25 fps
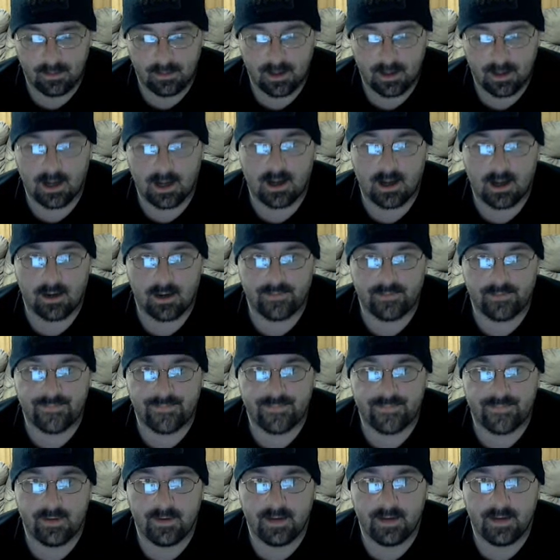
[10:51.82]

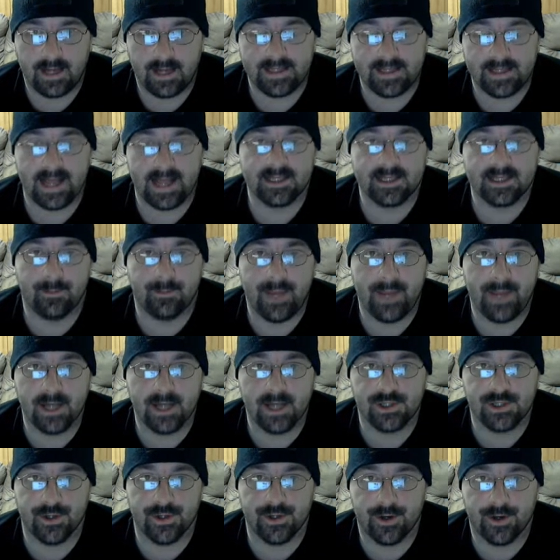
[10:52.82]
of, it takes a
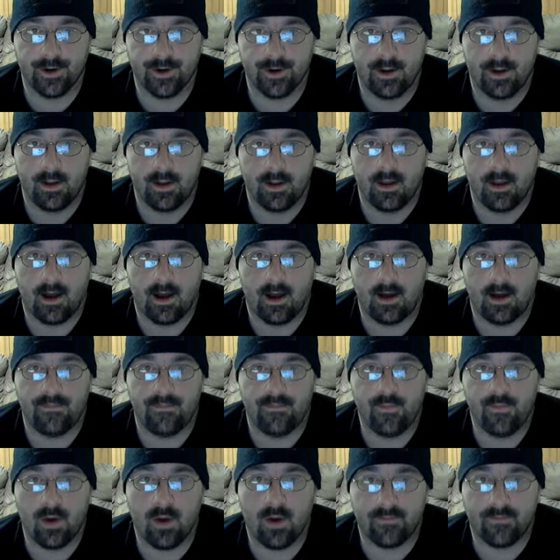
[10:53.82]
picture of
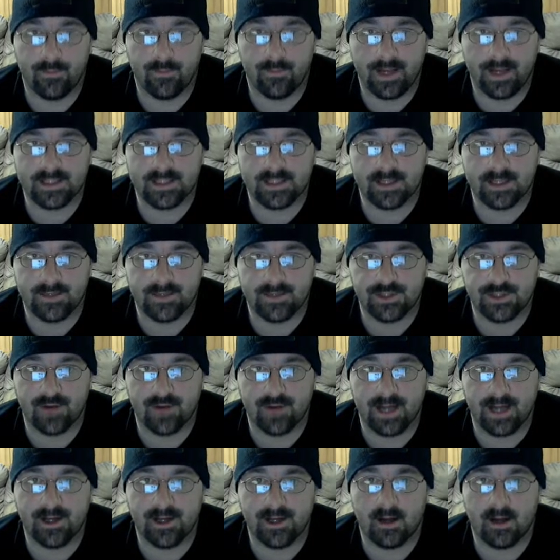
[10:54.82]
whoever basically
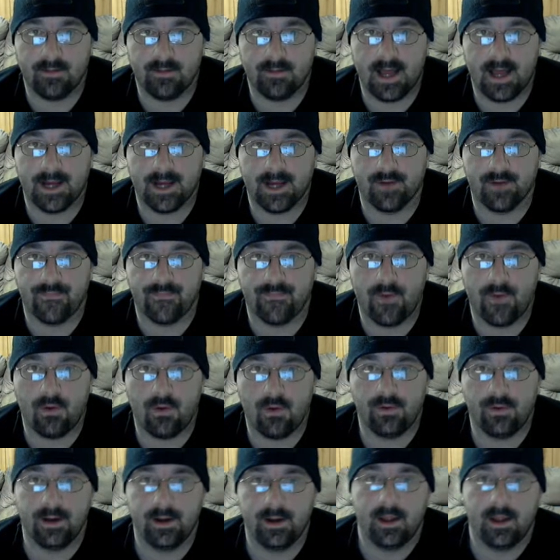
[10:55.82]
tried to unlock your
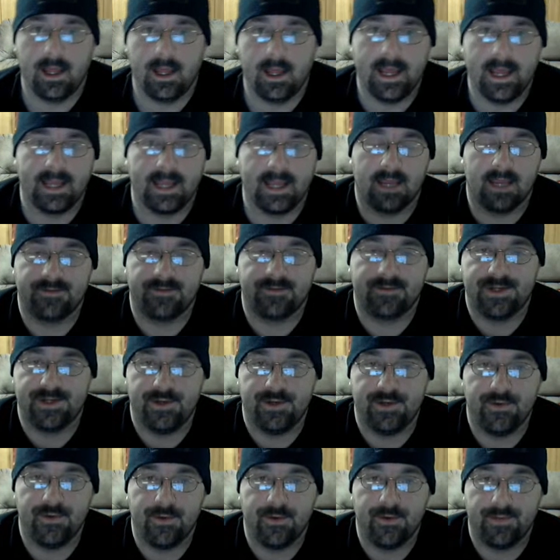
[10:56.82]
phone. It gives
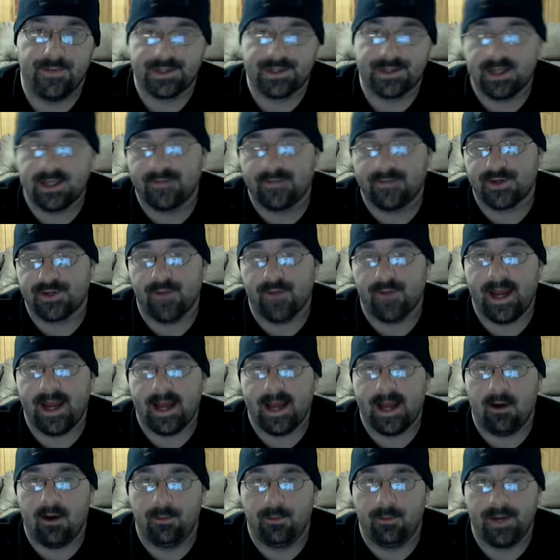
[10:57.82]
you, the stuff's grayed
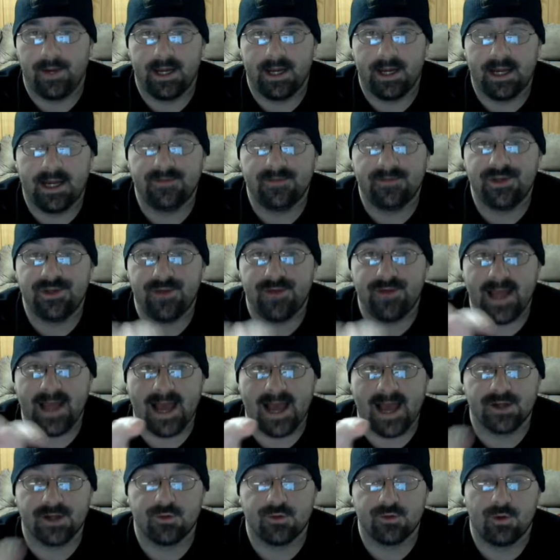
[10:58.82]
out, but it gives you the
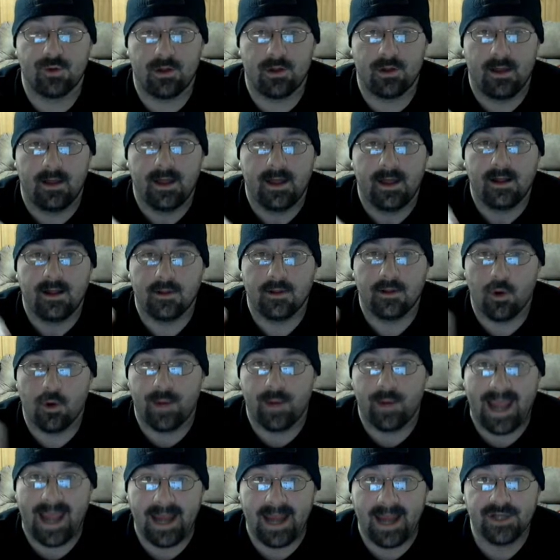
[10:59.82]
actual
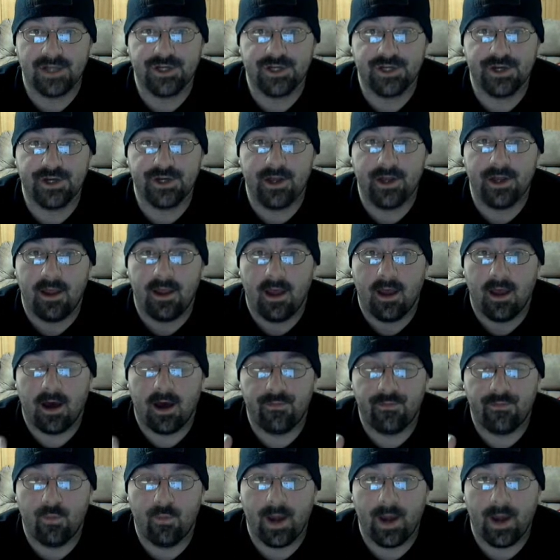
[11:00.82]
location
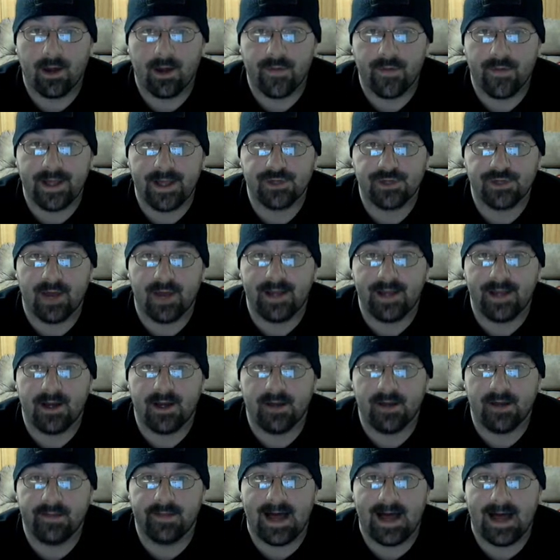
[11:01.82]
of where they tried to
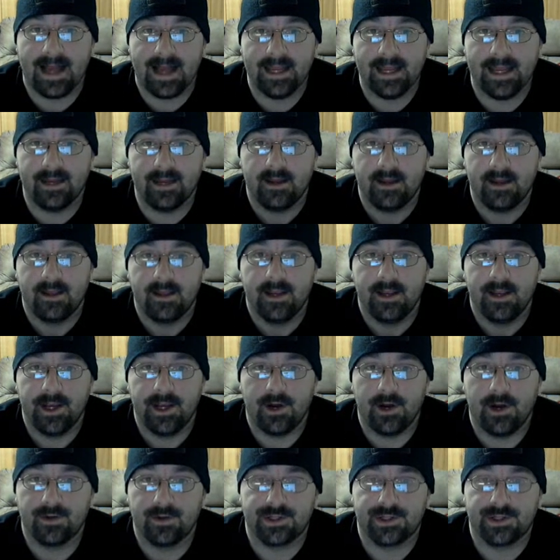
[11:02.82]
unlock it, you
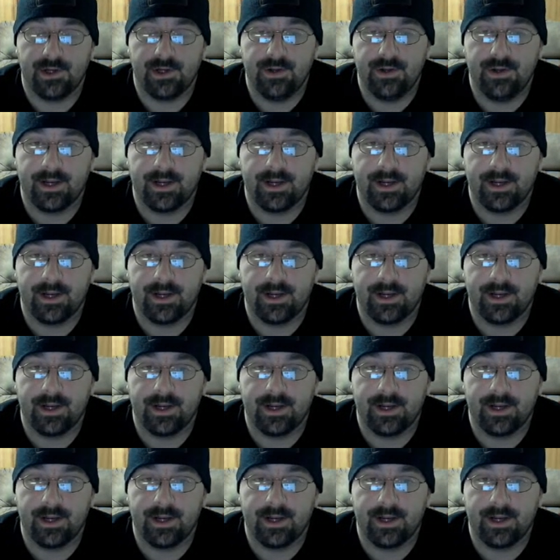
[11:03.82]
know, so you